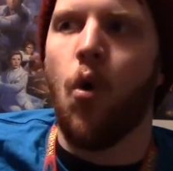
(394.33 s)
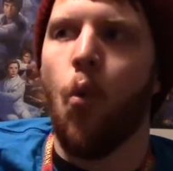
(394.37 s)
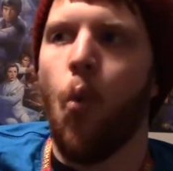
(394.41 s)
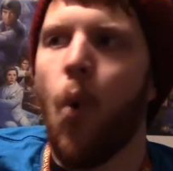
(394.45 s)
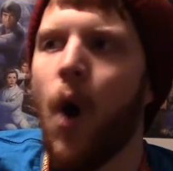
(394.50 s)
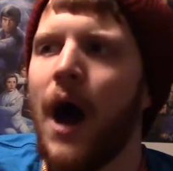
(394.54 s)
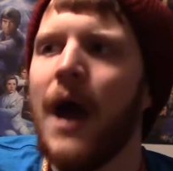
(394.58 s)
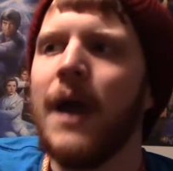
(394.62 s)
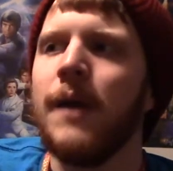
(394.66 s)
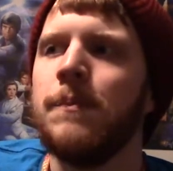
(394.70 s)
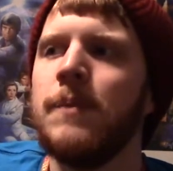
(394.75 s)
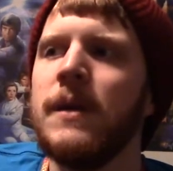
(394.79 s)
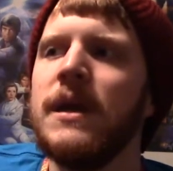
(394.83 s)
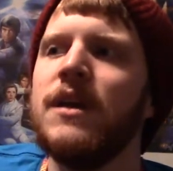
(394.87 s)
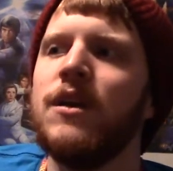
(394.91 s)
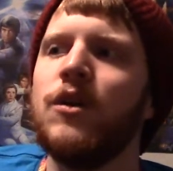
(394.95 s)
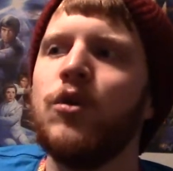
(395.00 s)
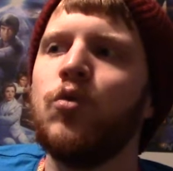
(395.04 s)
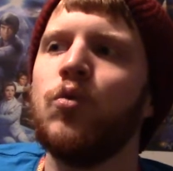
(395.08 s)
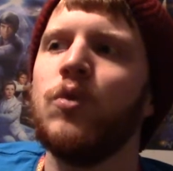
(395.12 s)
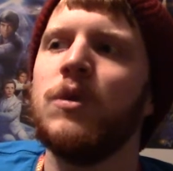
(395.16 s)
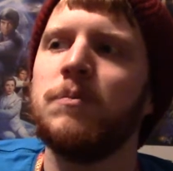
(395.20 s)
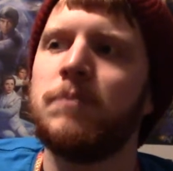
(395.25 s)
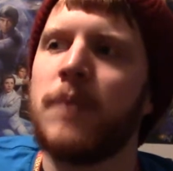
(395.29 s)
Why
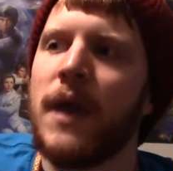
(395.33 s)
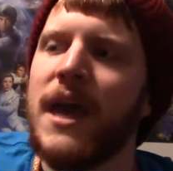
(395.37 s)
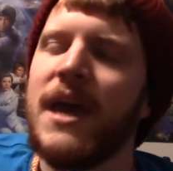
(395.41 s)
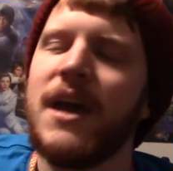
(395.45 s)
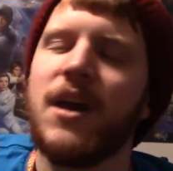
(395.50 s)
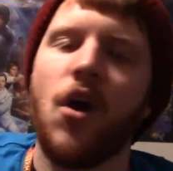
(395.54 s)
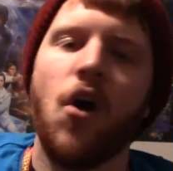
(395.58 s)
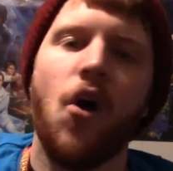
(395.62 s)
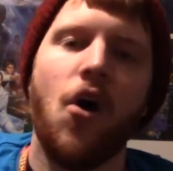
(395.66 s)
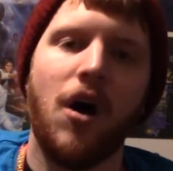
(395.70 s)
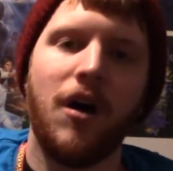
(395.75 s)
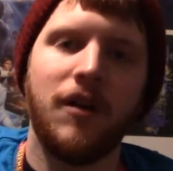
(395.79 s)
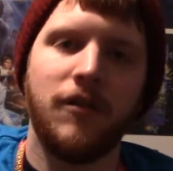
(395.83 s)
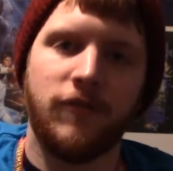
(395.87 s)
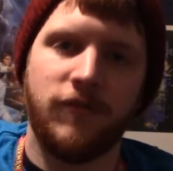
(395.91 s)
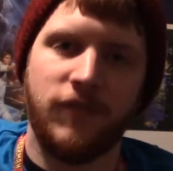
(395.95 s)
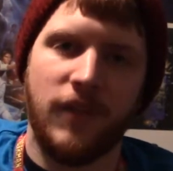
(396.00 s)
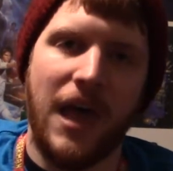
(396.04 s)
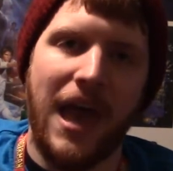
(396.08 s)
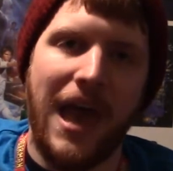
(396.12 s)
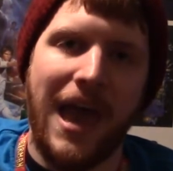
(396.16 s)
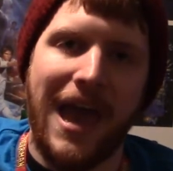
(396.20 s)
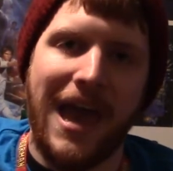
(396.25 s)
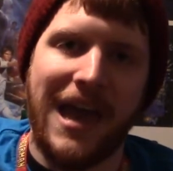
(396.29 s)
Peter would pick on
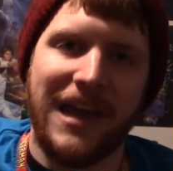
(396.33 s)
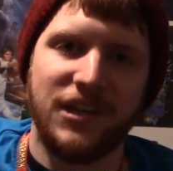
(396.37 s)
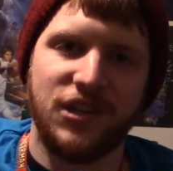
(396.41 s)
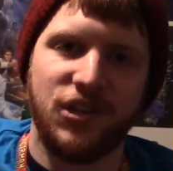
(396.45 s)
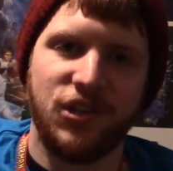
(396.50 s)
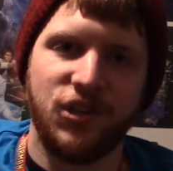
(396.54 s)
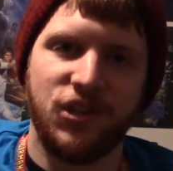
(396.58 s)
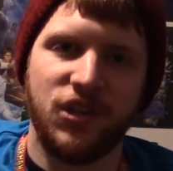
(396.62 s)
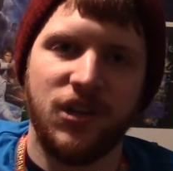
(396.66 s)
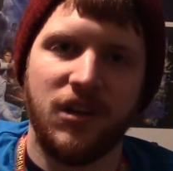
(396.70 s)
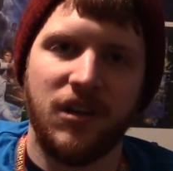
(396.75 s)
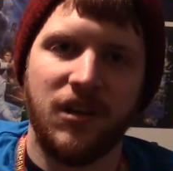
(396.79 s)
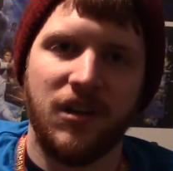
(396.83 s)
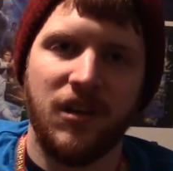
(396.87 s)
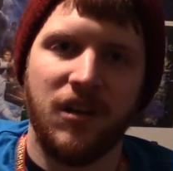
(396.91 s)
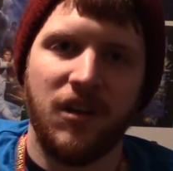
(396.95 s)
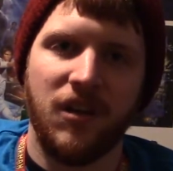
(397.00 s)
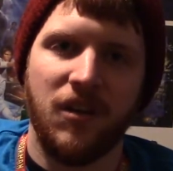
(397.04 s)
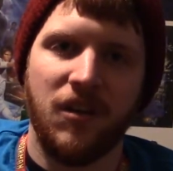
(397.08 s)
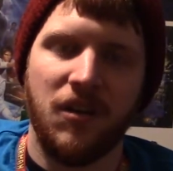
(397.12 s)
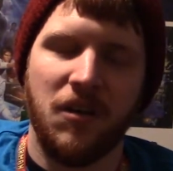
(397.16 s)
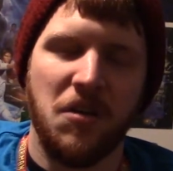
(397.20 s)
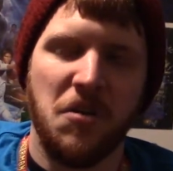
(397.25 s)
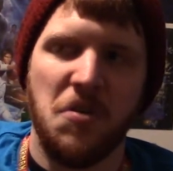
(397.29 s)
Flash
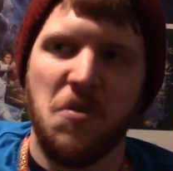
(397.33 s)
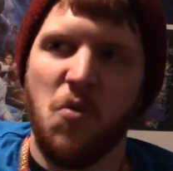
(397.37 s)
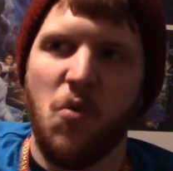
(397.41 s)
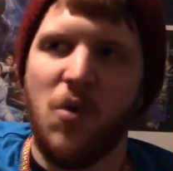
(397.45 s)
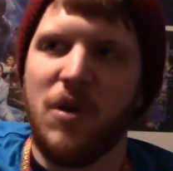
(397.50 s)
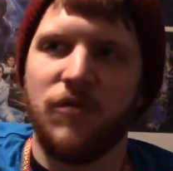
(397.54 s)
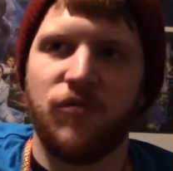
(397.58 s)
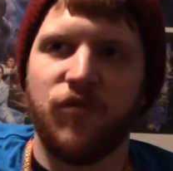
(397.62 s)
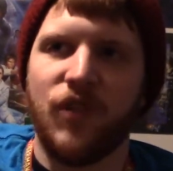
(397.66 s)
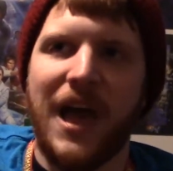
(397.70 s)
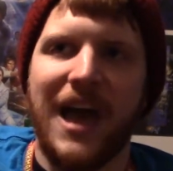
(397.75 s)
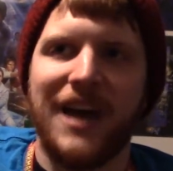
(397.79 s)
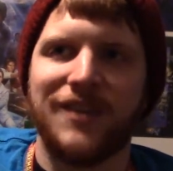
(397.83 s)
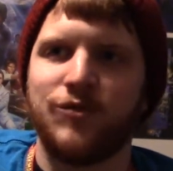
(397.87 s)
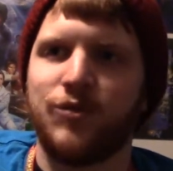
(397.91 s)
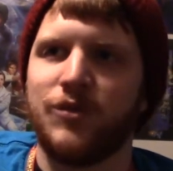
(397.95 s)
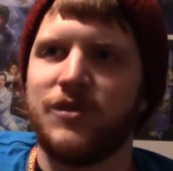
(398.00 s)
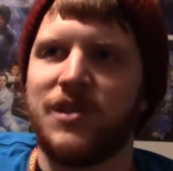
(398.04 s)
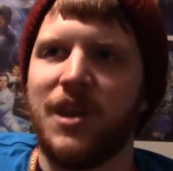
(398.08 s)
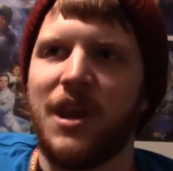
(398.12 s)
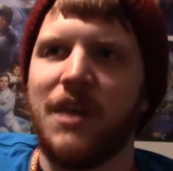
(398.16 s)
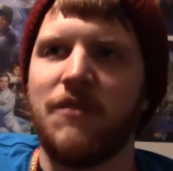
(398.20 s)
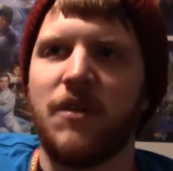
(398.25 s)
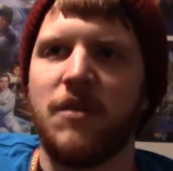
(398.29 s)
when Flash
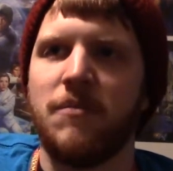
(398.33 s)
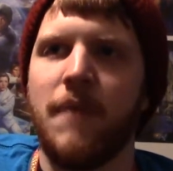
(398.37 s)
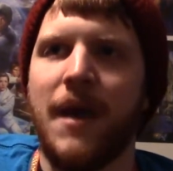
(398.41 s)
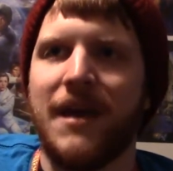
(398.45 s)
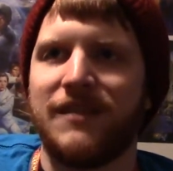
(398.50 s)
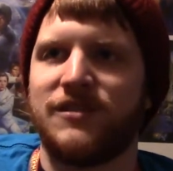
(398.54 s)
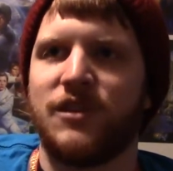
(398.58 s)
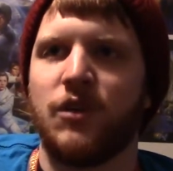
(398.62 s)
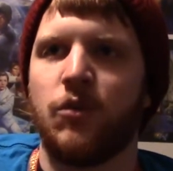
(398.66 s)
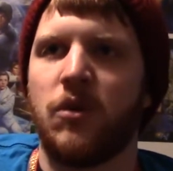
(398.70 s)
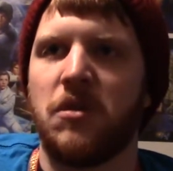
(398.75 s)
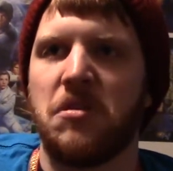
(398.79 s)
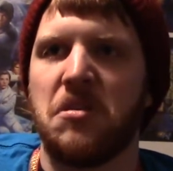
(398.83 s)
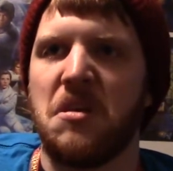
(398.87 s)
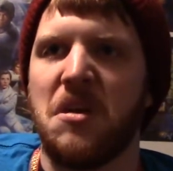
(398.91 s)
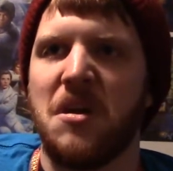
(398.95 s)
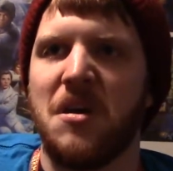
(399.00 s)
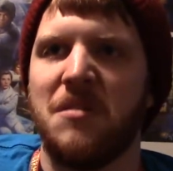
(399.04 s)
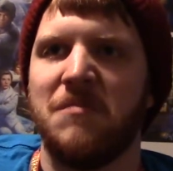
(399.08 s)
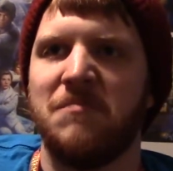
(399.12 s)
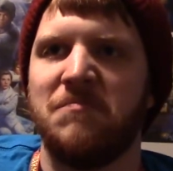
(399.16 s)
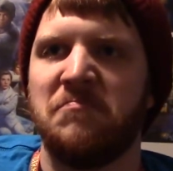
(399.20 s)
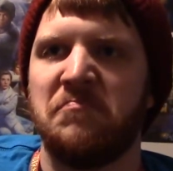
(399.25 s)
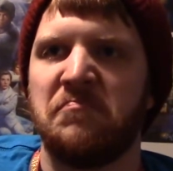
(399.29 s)
wasn't even messing with
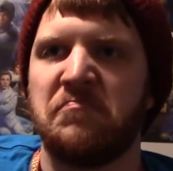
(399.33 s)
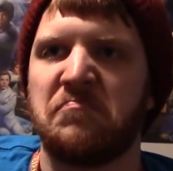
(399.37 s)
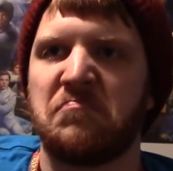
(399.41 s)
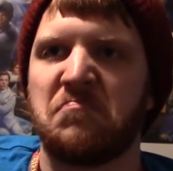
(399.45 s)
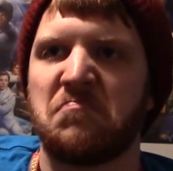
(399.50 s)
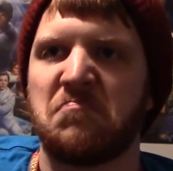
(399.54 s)
him